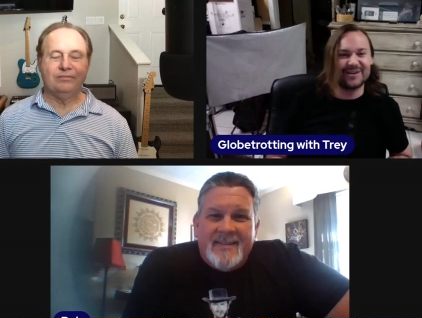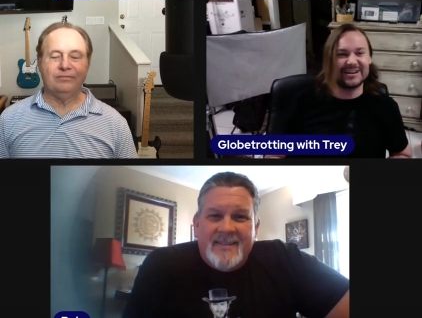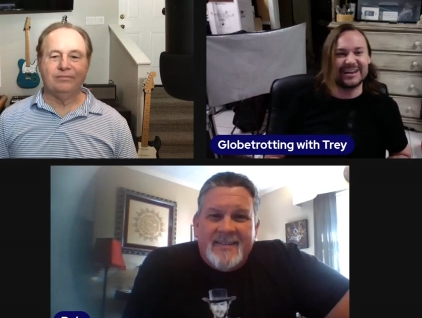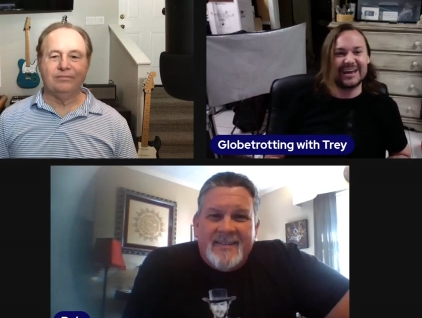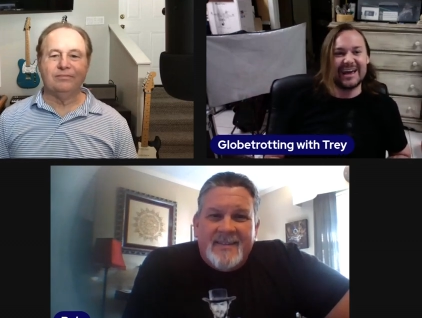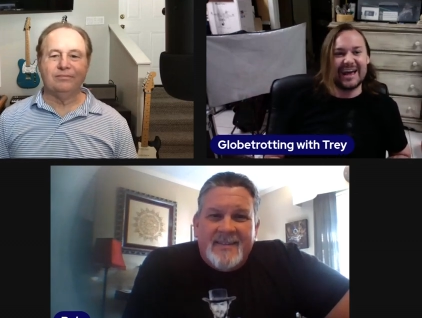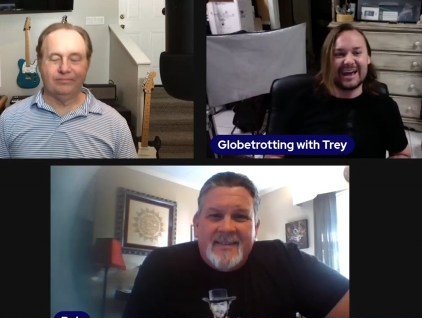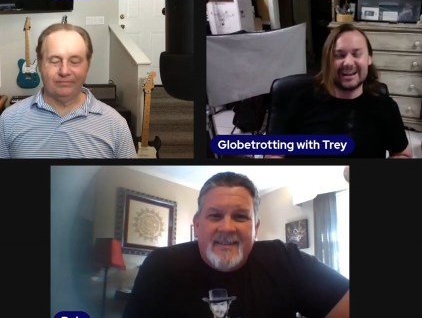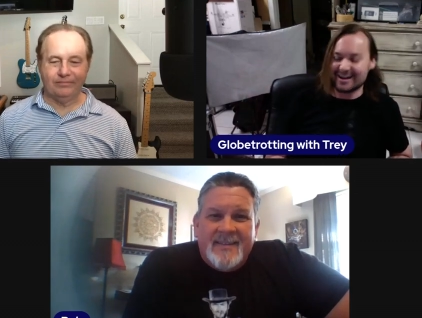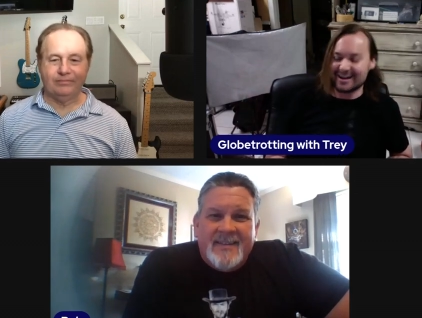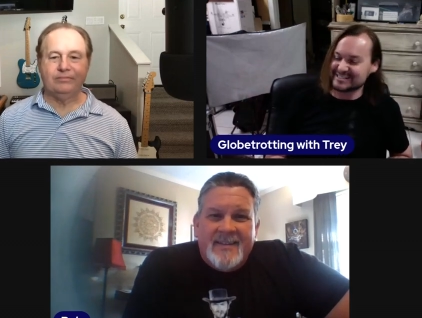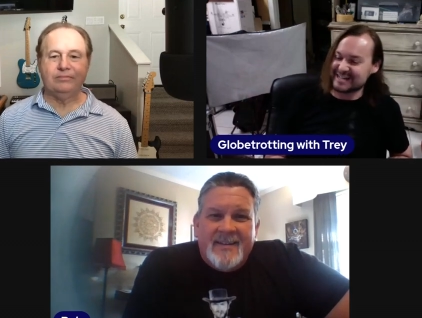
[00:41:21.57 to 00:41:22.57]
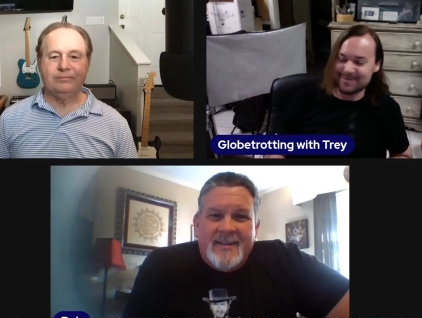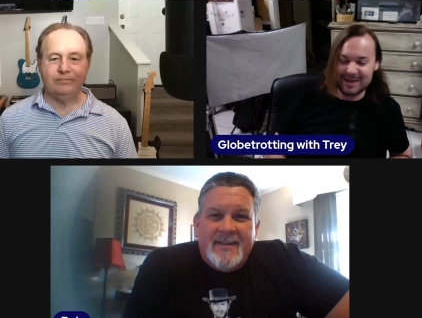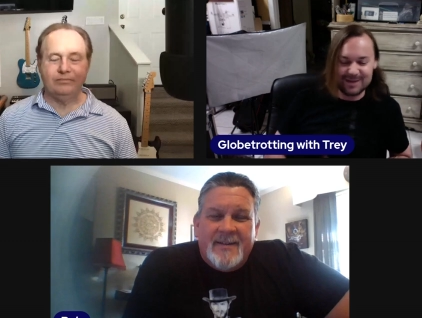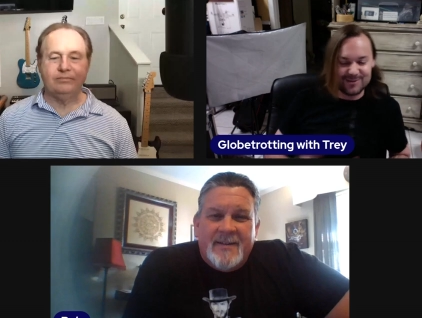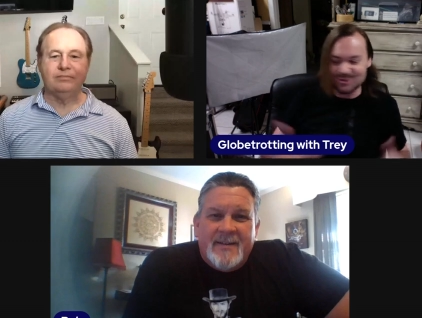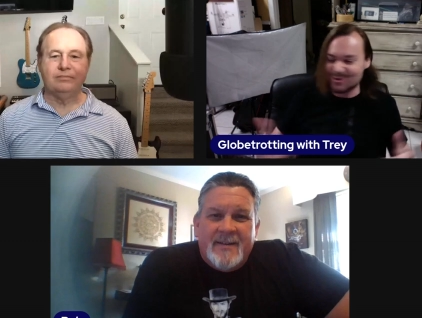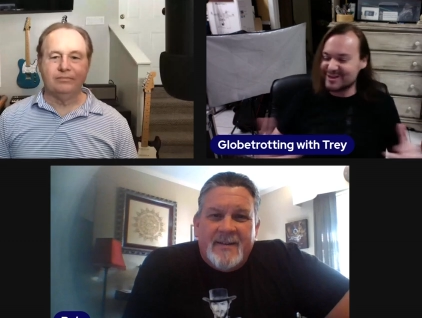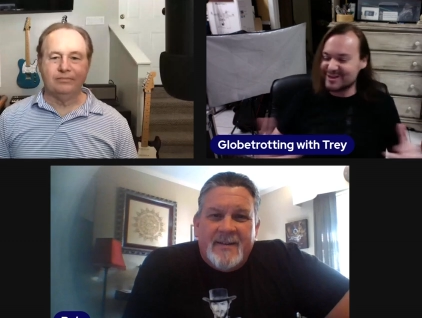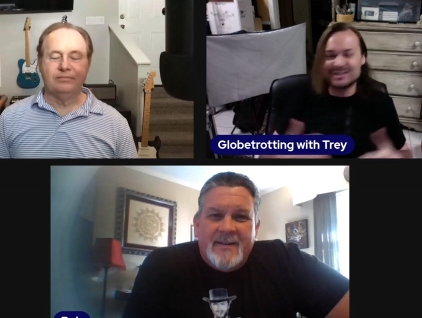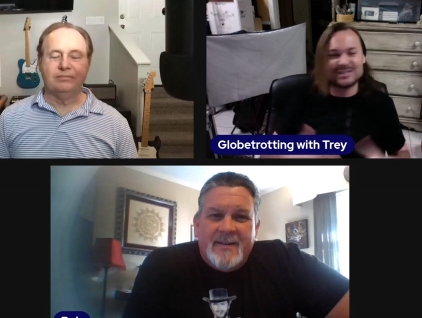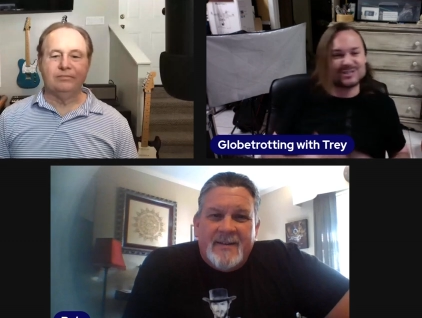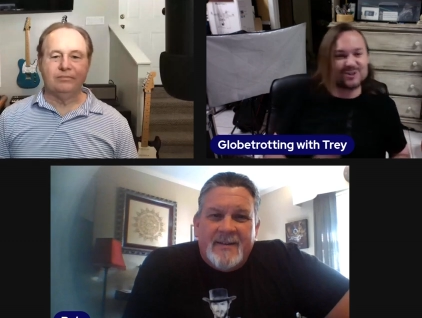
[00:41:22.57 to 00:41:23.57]
Speaker 1: And, and I was like, man, which one of
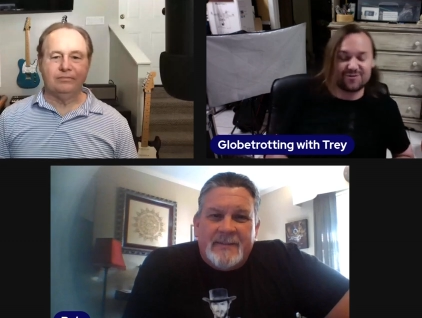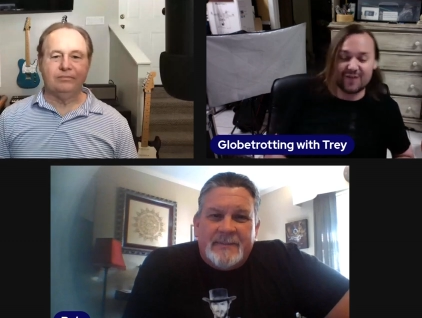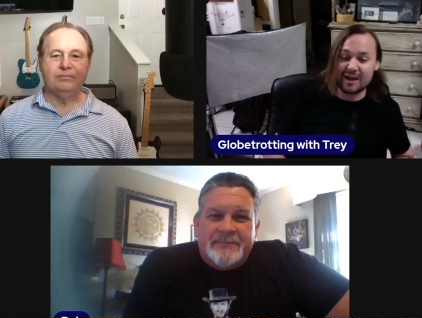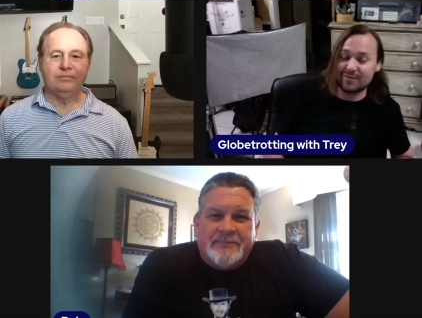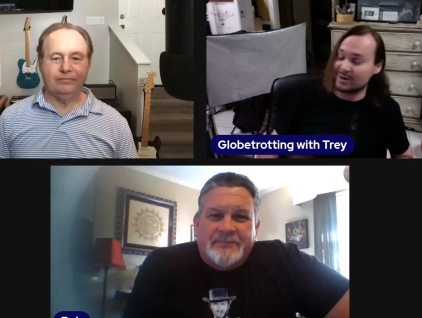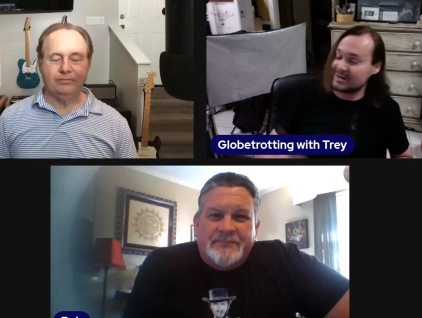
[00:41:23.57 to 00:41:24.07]
these is your favorite? He